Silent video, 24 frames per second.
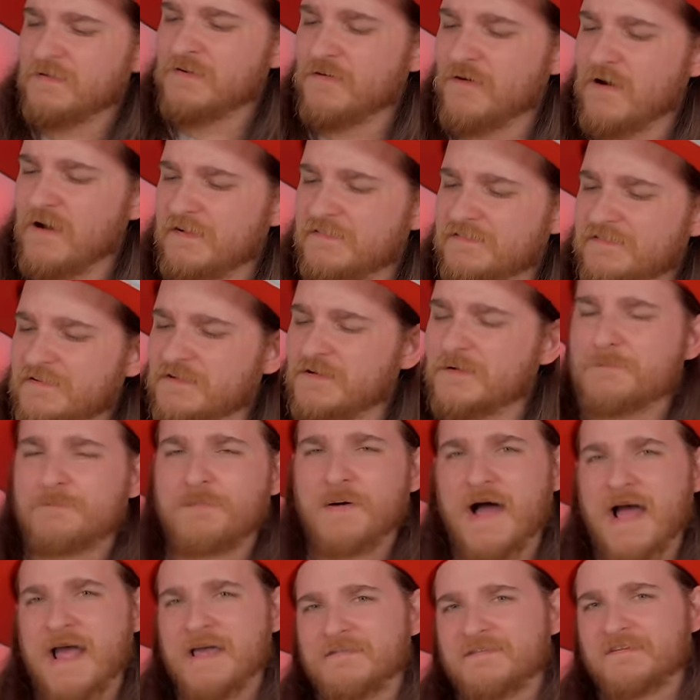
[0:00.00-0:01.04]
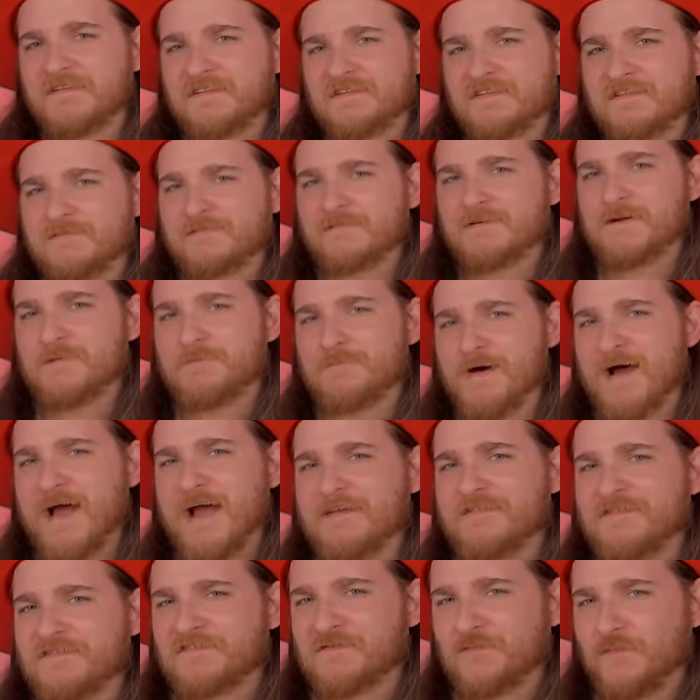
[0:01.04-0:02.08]
you're honestly, you're buying this, you're
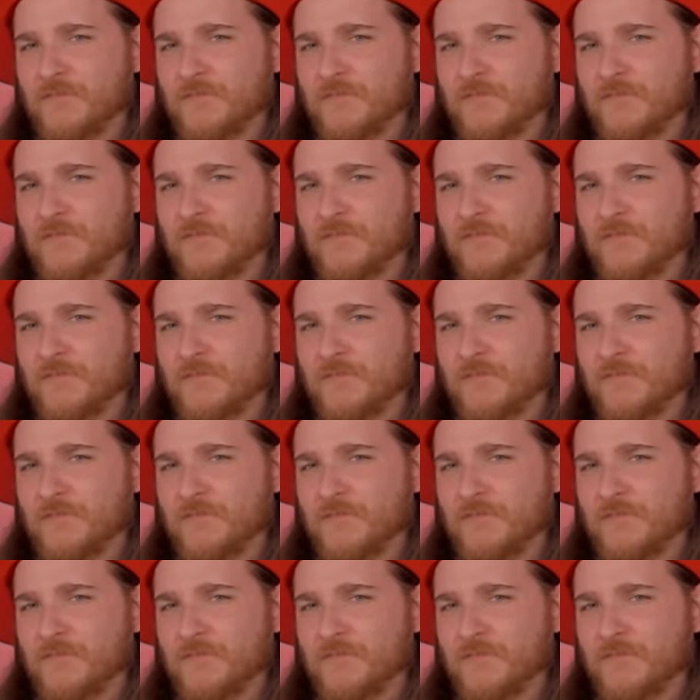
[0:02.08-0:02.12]
buying this